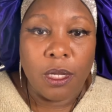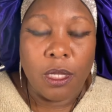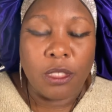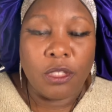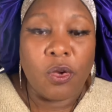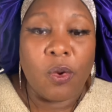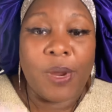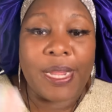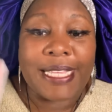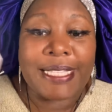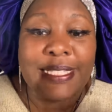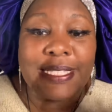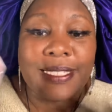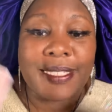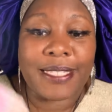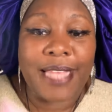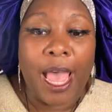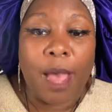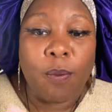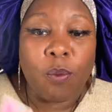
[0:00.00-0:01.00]
to
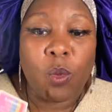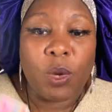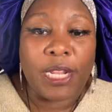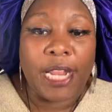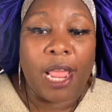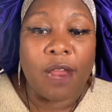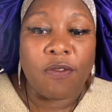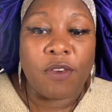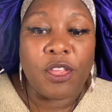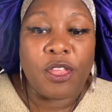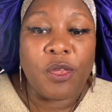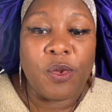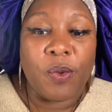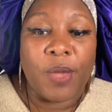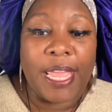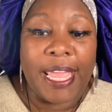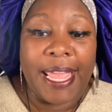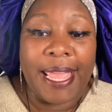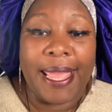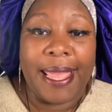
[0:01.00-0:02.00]
accept whatever you
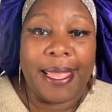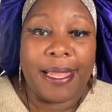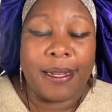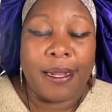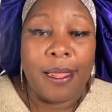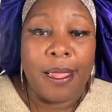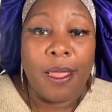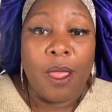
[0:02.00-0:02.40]
in,